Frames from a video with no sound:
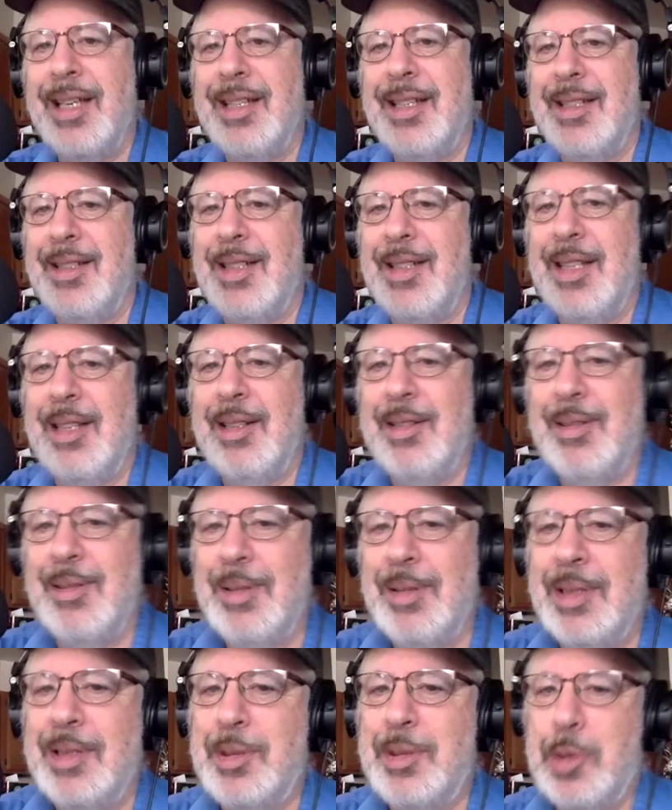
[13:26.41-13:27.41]
yeah, it, it,
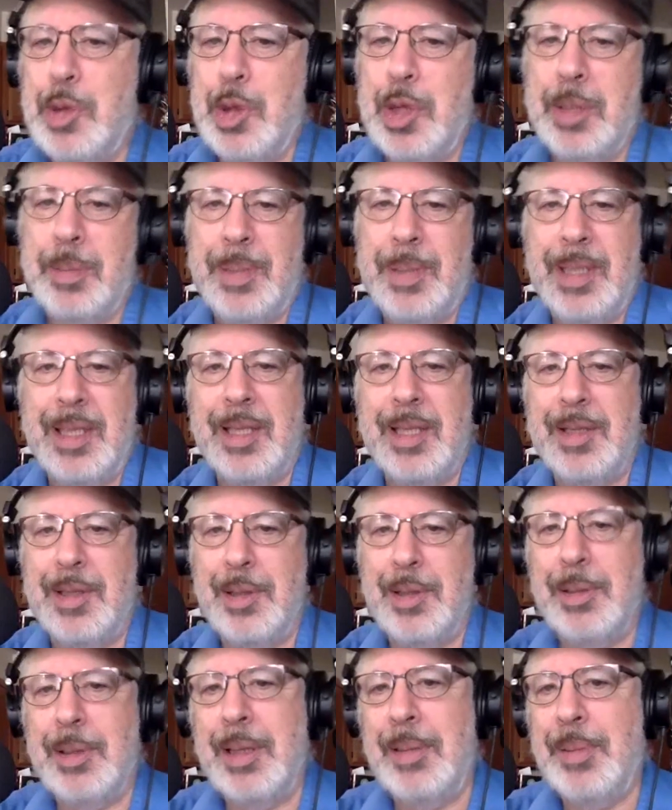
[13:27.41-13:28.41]
wasn't just
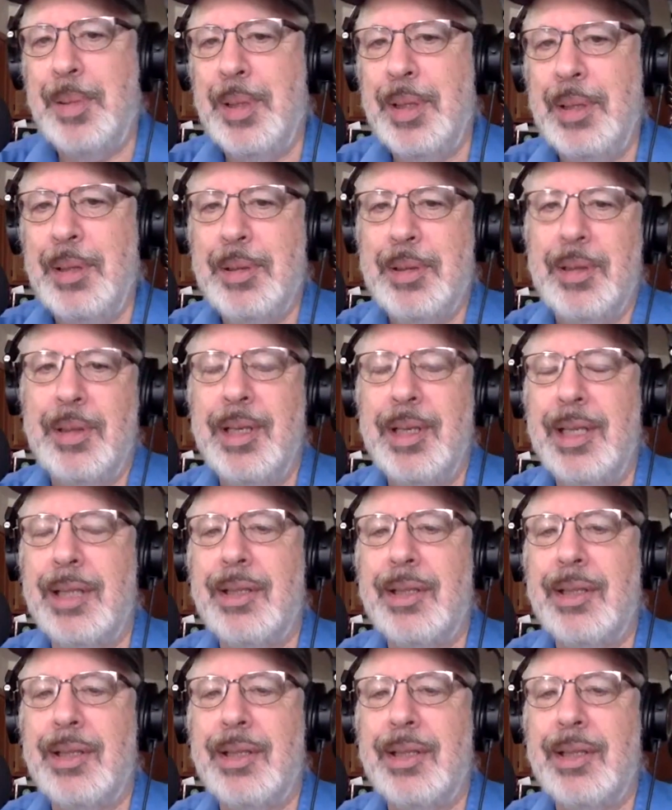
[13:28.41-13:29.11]
because you're my producer.